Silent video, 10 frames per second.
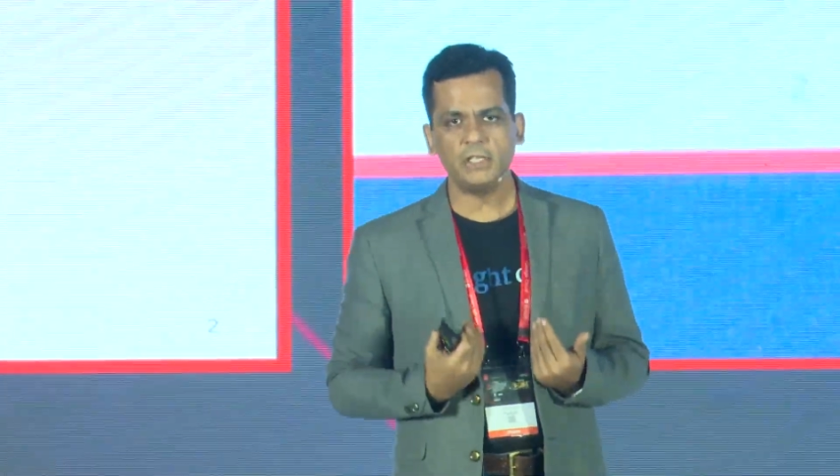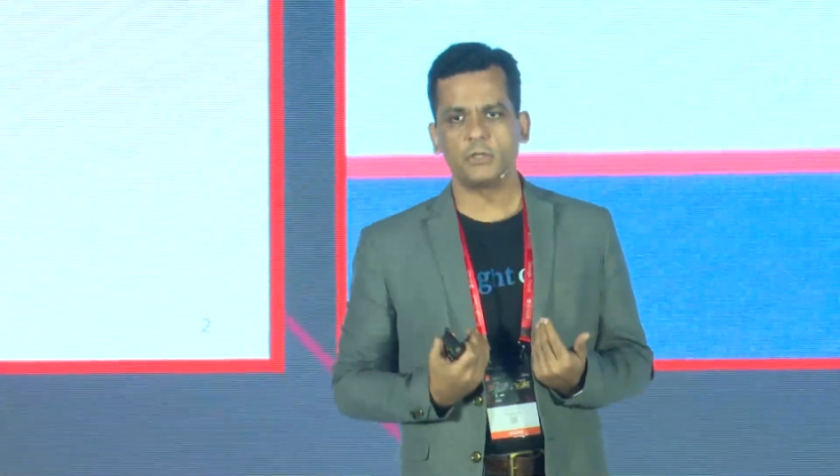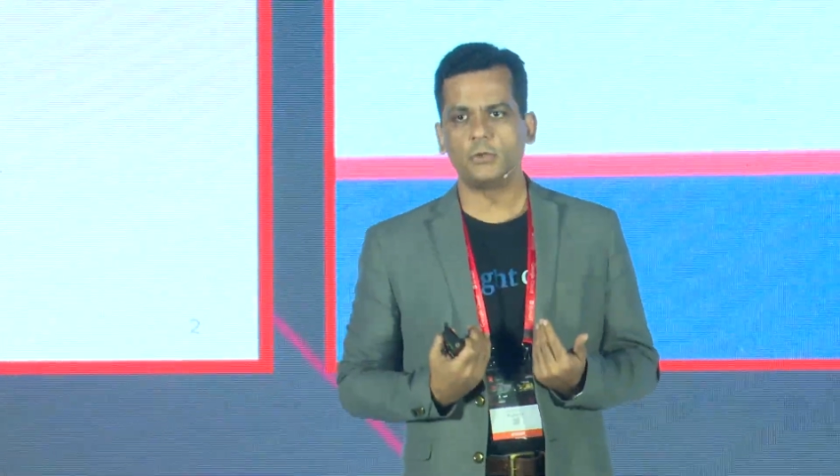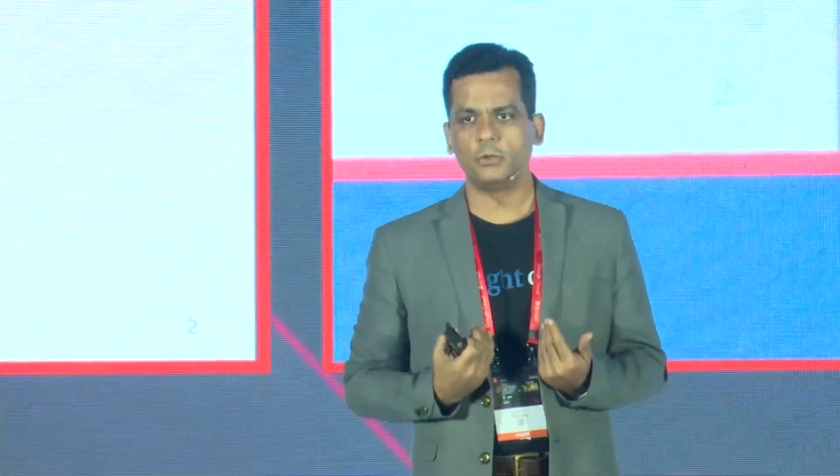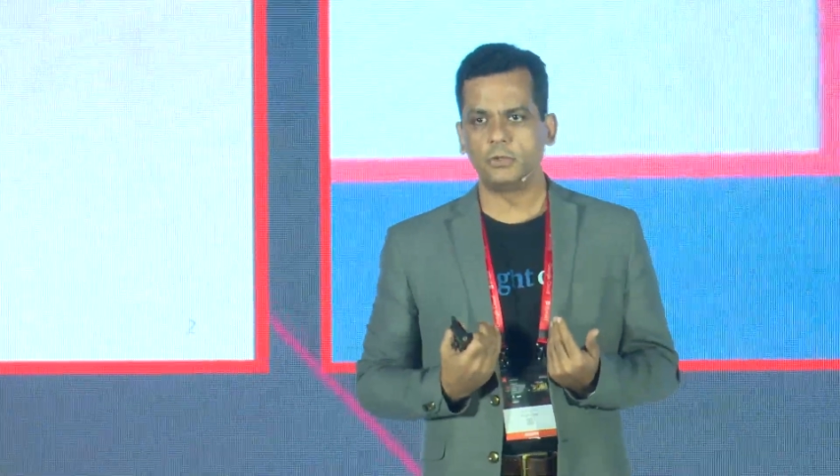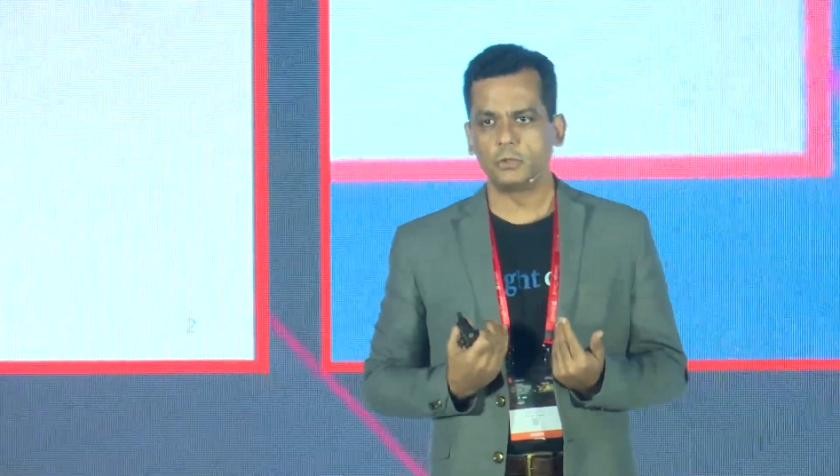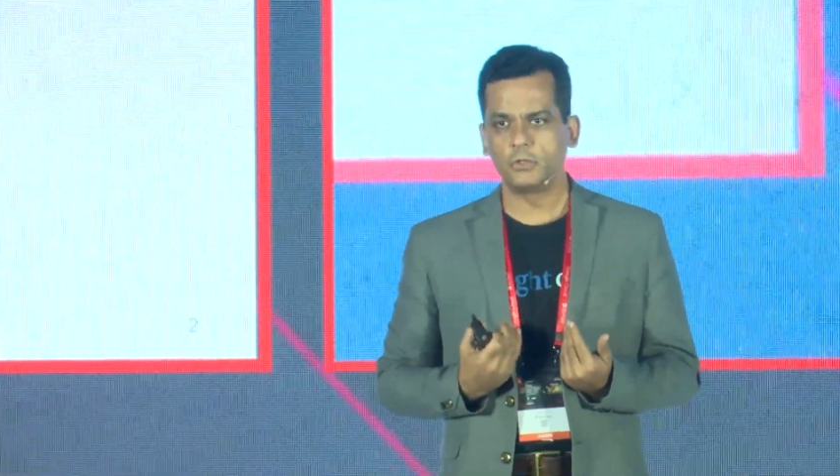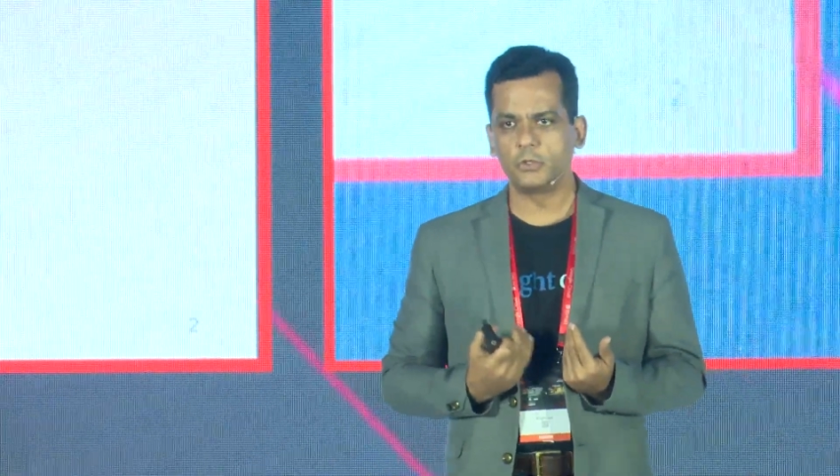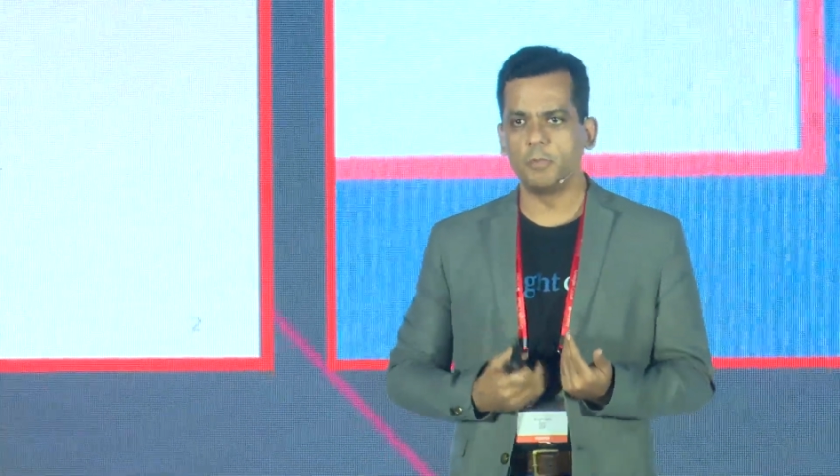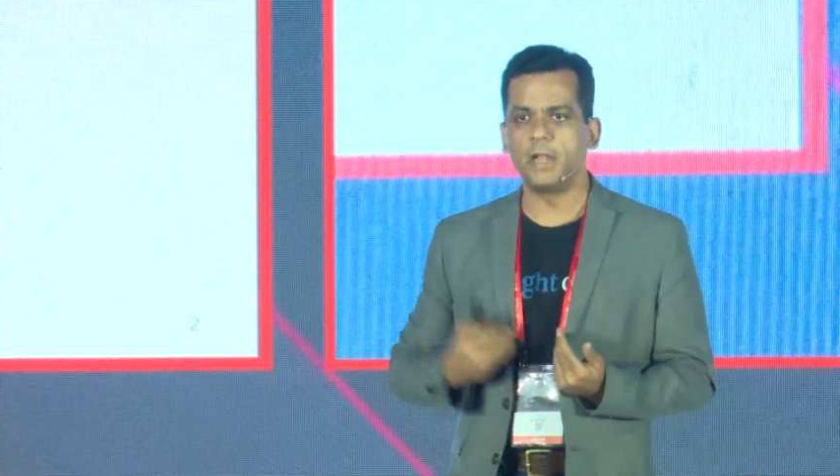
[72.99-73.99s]
do
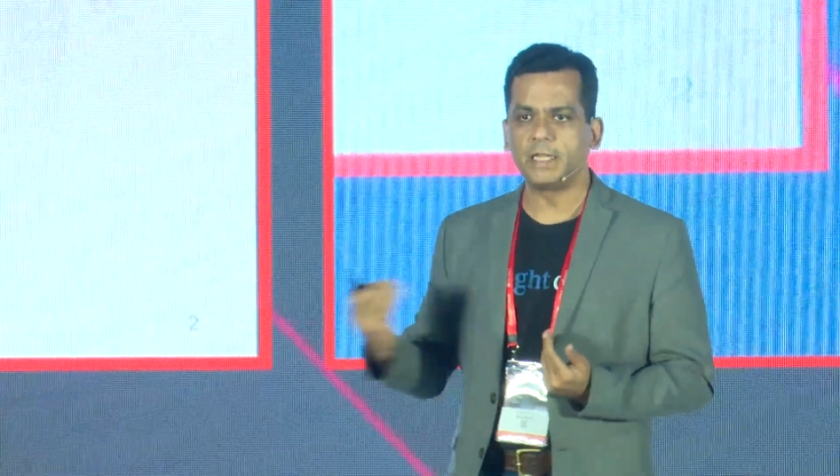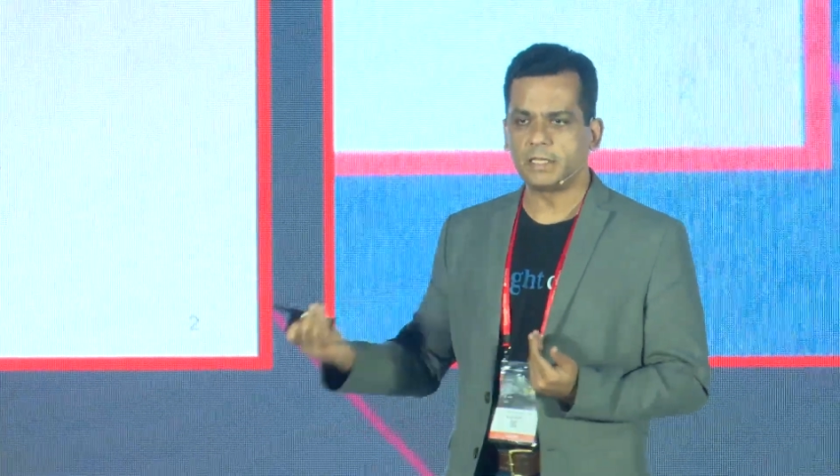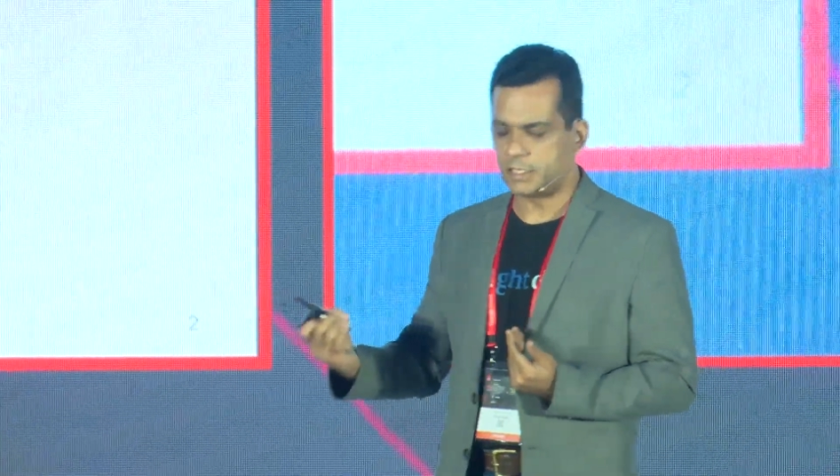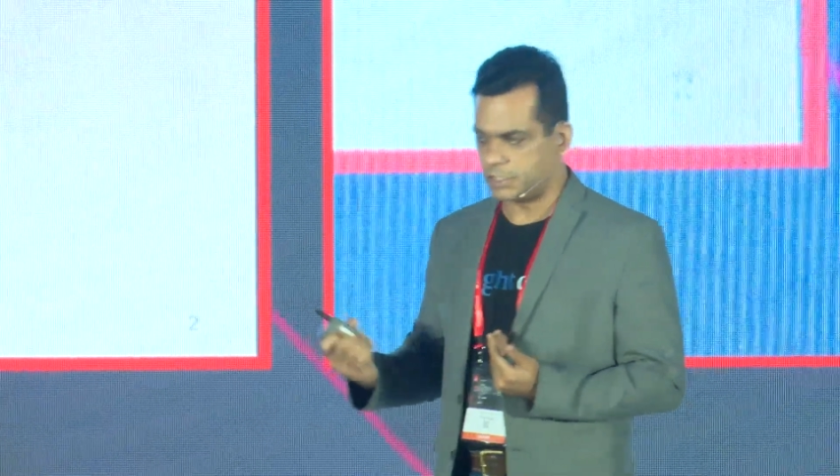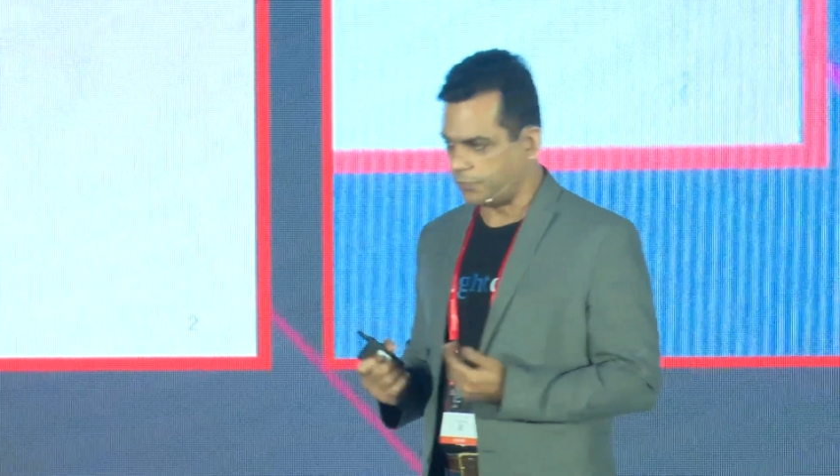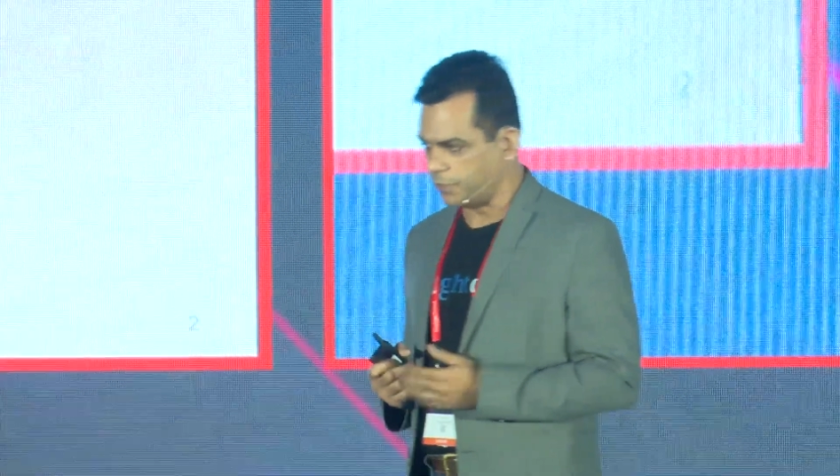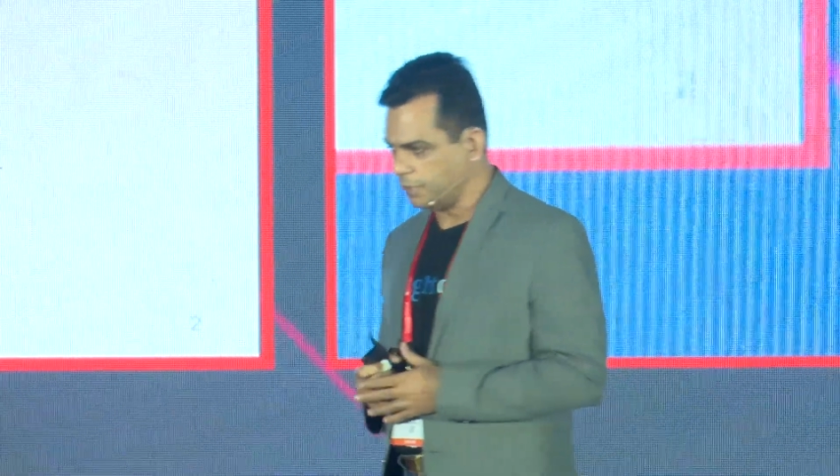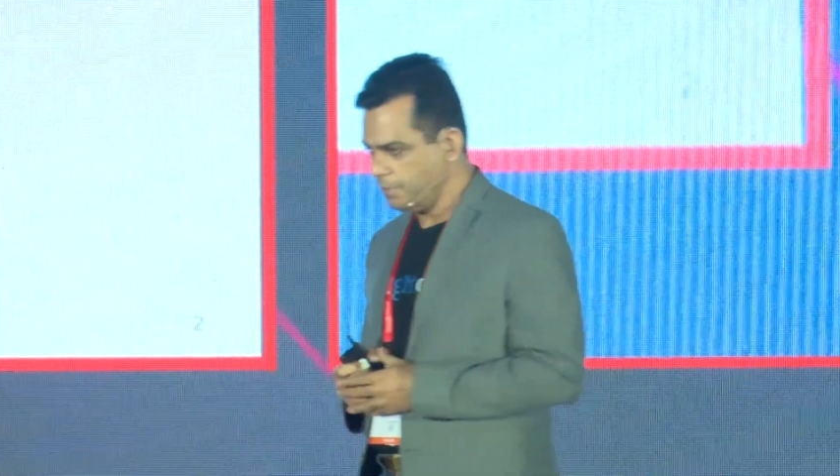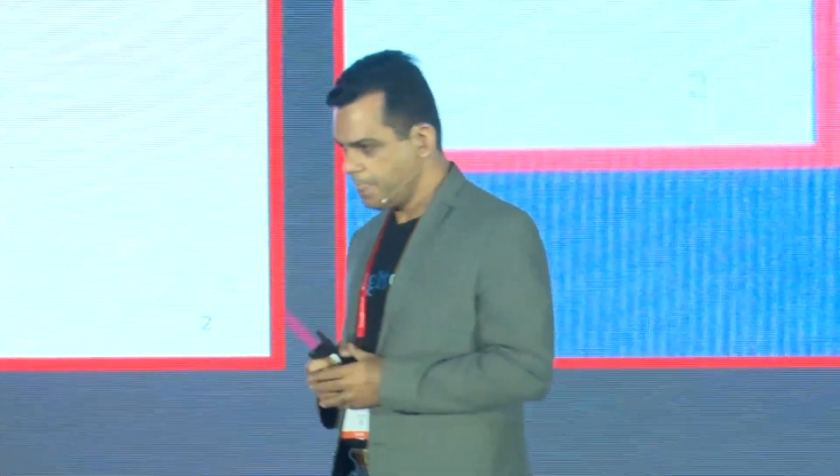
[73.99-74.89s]
to make it easy for you?